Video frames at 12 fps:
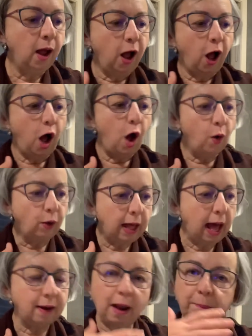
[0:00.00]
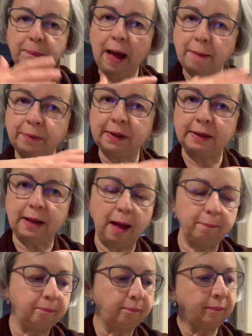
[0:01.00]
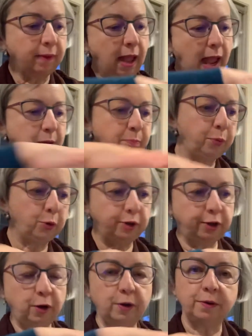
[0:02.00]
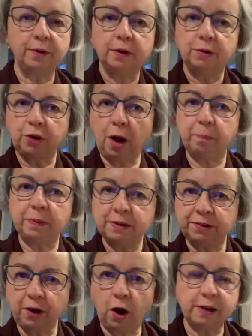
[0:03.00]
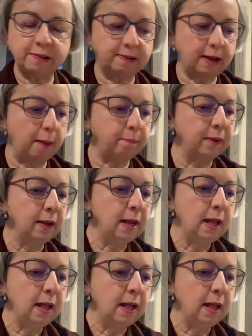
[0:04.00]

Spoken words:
I'll cut a pumpkin up and put it on top in diced up.